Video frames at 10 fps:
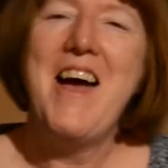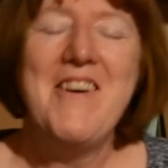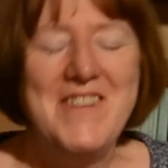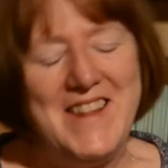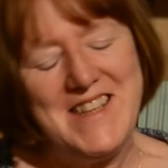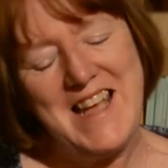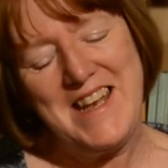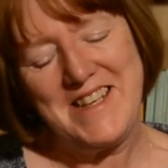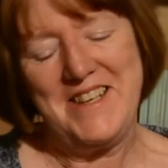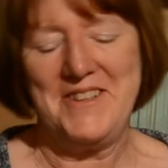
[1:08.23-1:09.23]
Within the
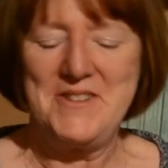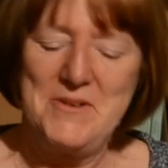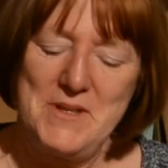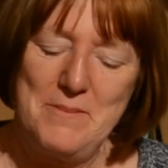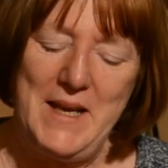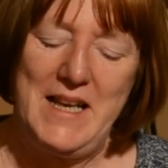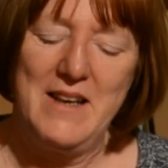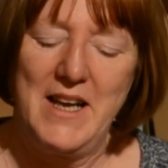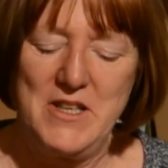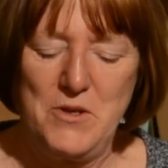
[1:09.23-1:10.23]
tentacles was a
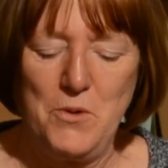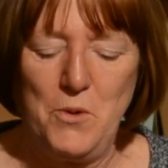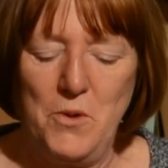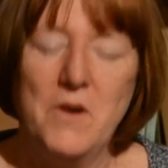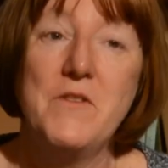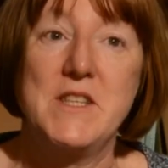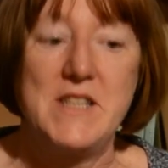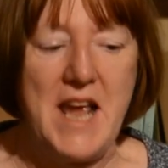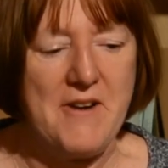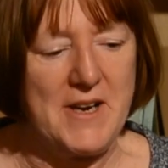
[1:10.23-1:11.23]
beak-like jaw for
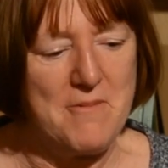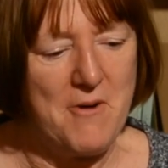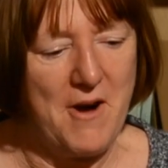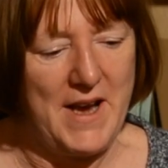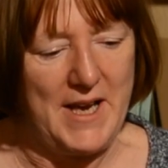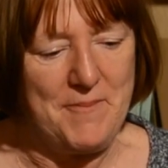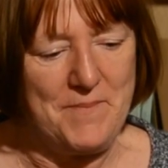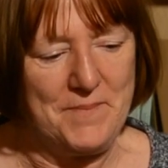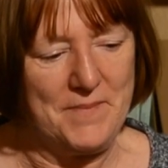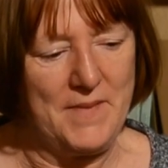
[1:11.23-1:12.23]
snaring prey,
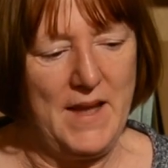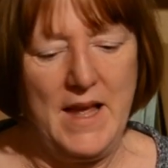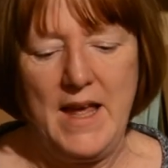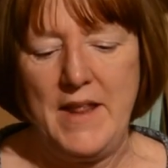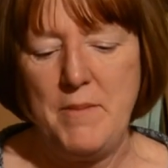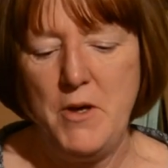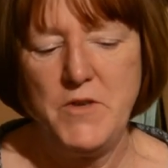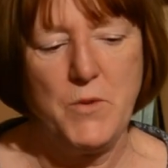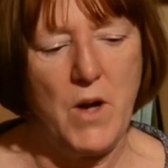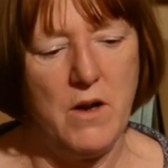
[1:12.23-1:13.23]
and they
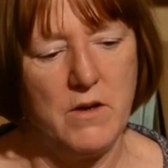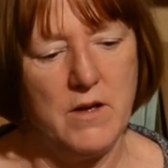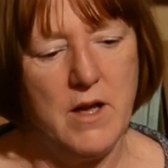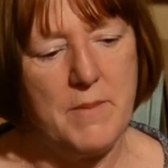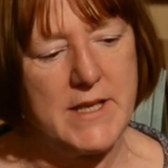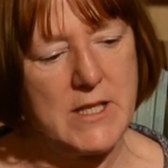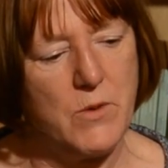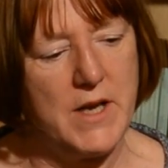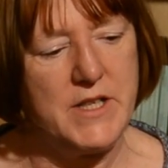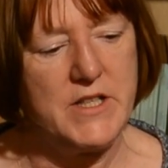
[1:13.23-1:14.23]
moved along by
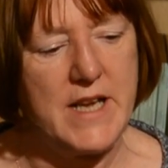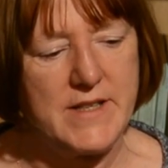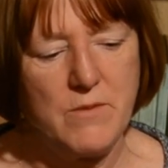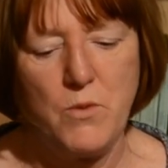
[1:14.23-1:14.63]
squirting jets of